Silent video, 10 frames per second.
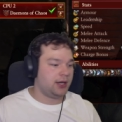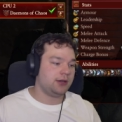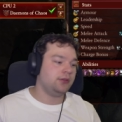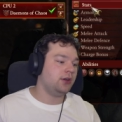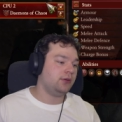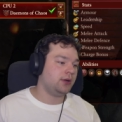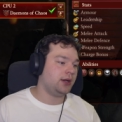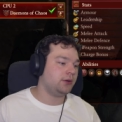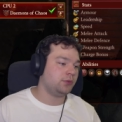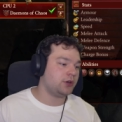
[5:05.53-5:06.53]
I don't know
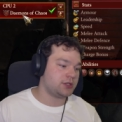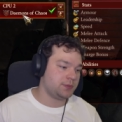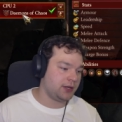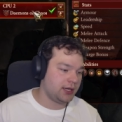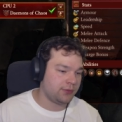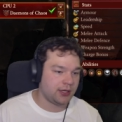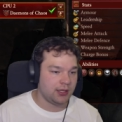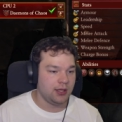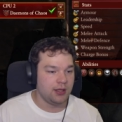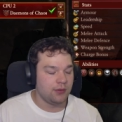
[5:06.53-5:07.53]
how it works. But
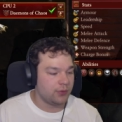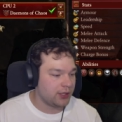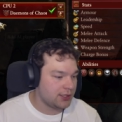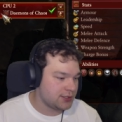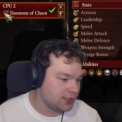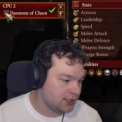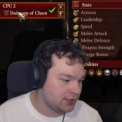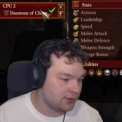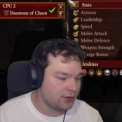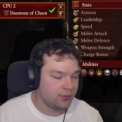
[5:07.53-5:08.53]
anyway, we're going to
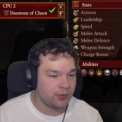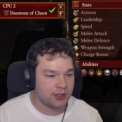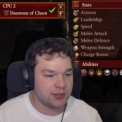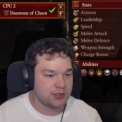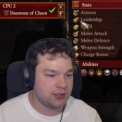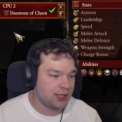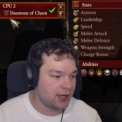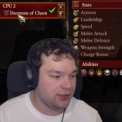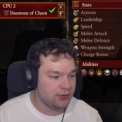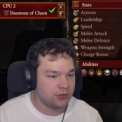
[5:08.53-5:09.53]
see. Uh, because,
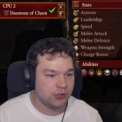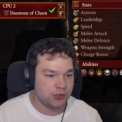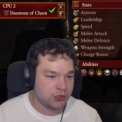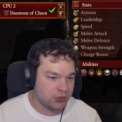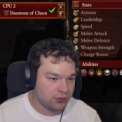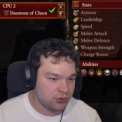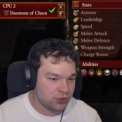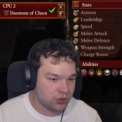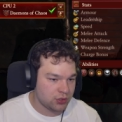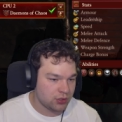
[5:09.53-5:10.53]
yeah, you, you
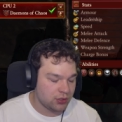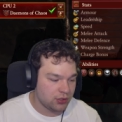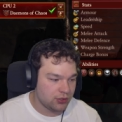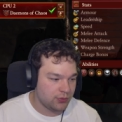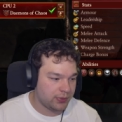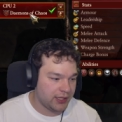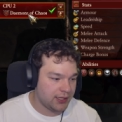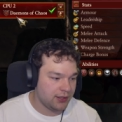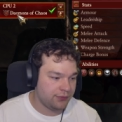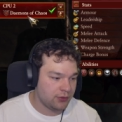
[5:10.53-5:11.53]
choose to
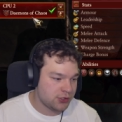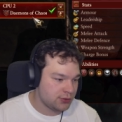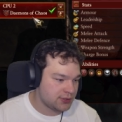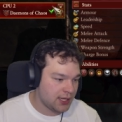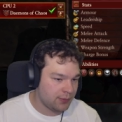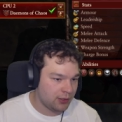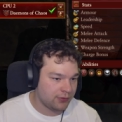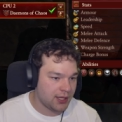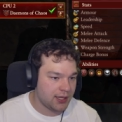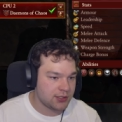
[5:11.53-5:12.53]
play. If you choose Daemon
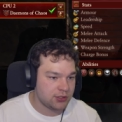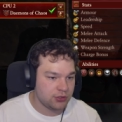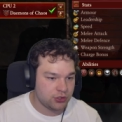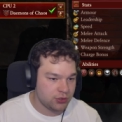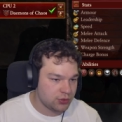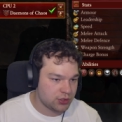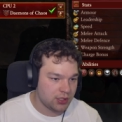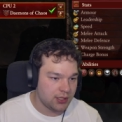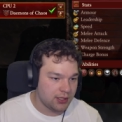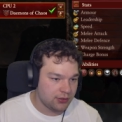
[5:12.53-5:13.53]
of Chaos, you
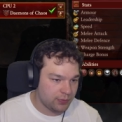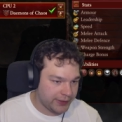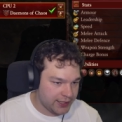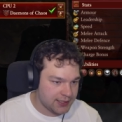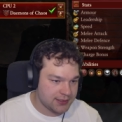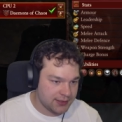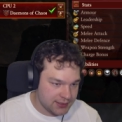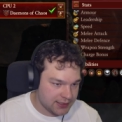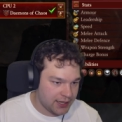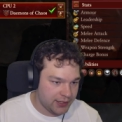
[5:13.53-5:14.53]
choose to play as
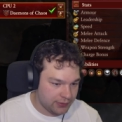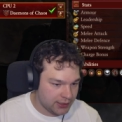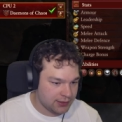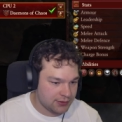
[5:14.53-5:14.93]
this guy, right?